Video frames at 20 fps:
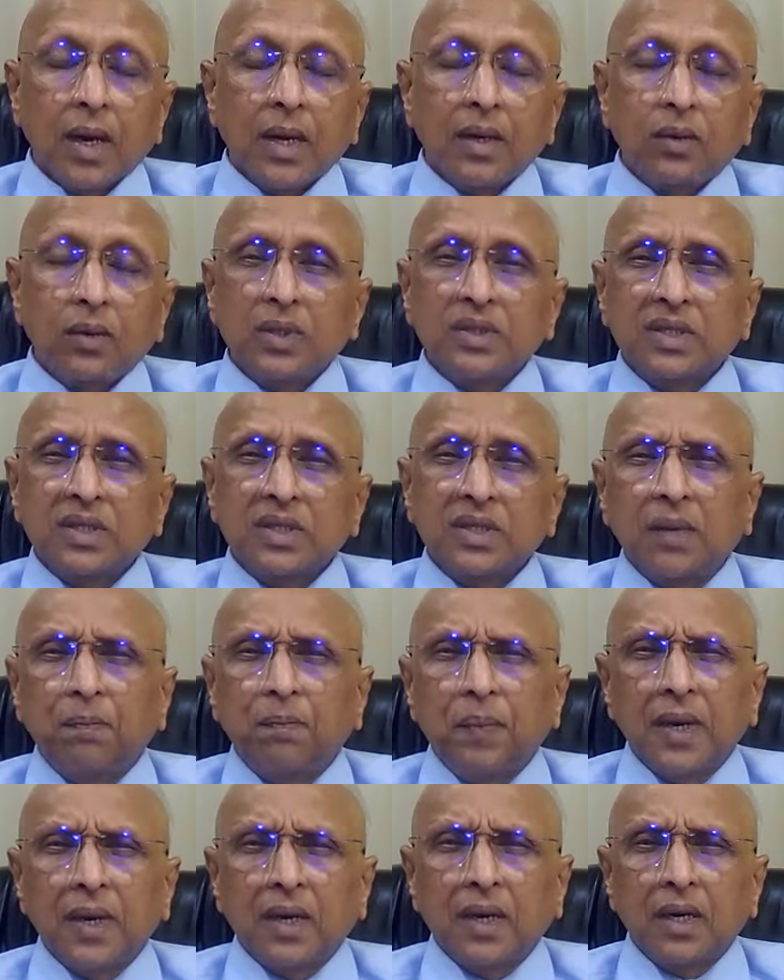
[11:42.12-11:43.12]
It was a
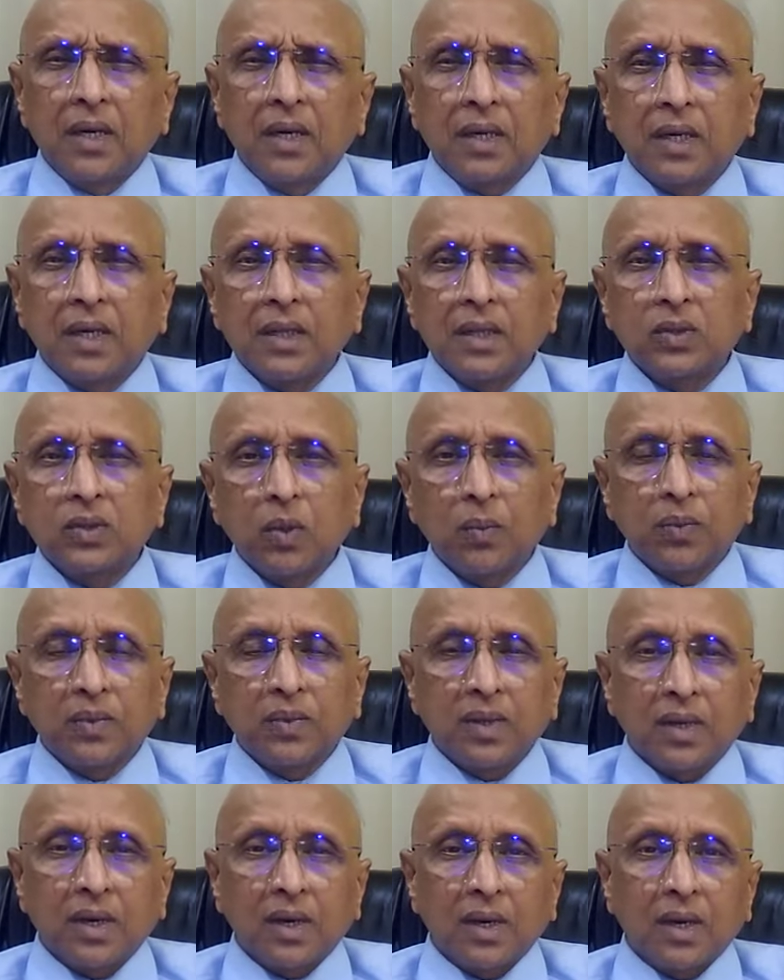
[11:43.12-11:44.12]
typical case of
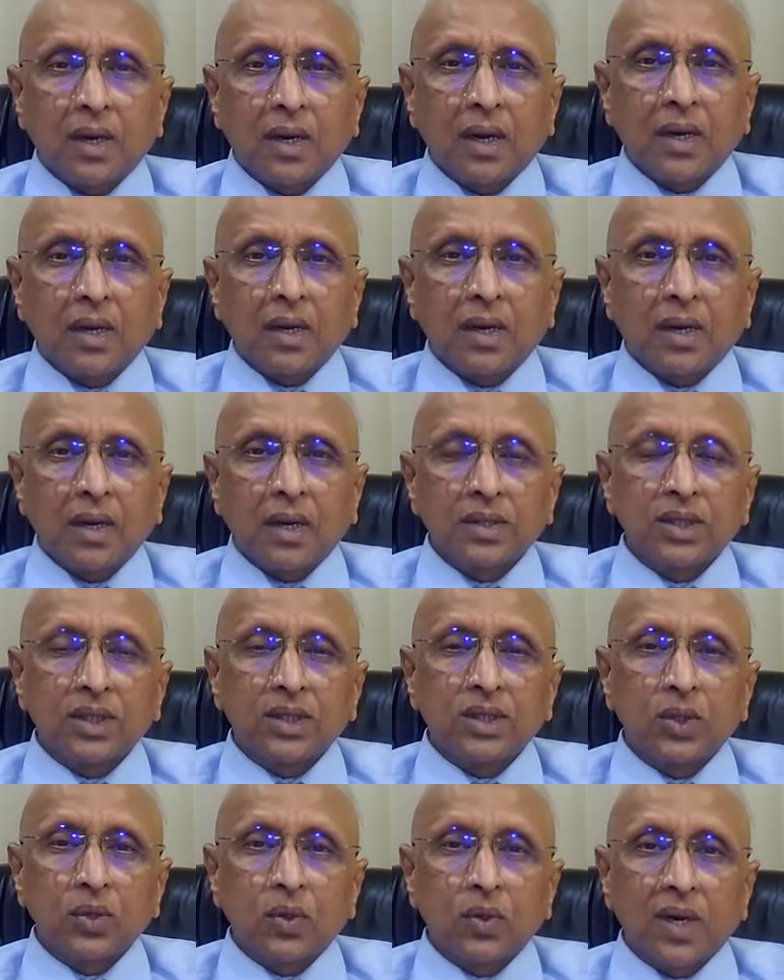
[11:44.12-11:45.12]

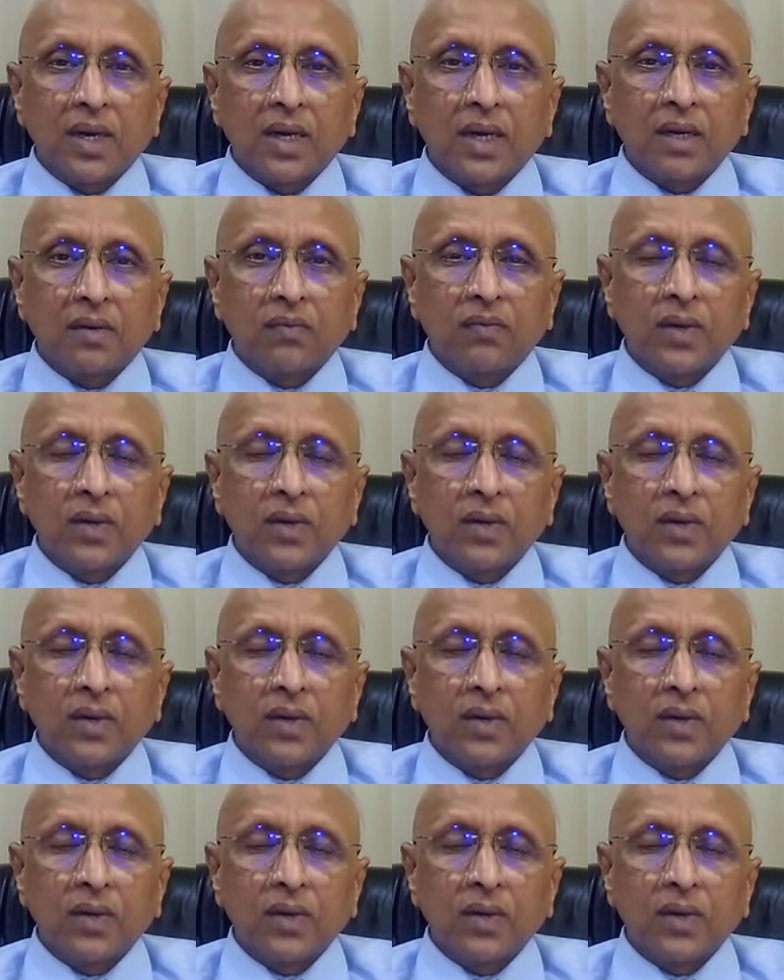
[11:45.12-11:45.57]
congestive cardiac